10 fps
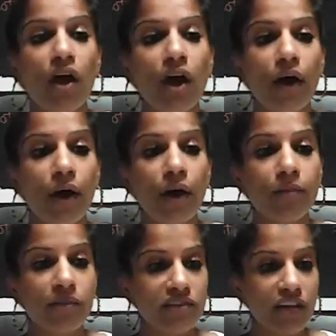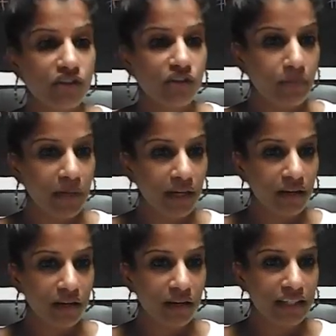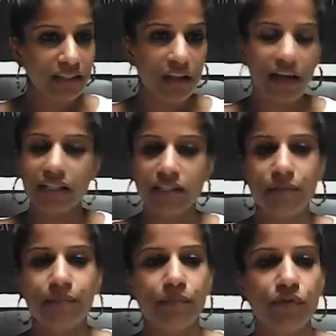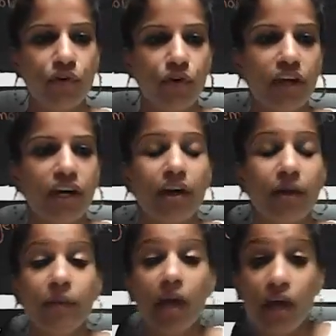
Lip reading: Nostalgia pink, light for Chiara.